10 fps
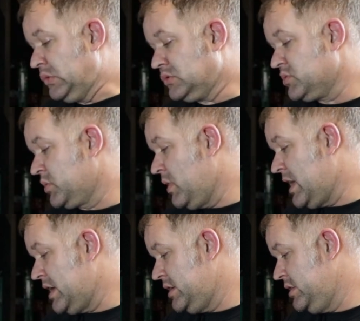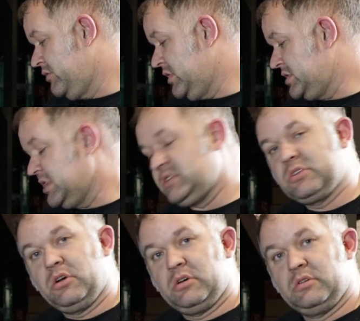tools required for this
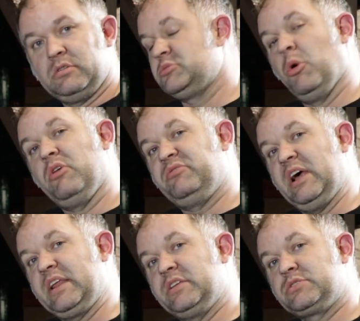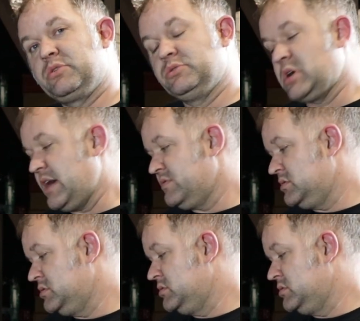install: small flathead screwdriver,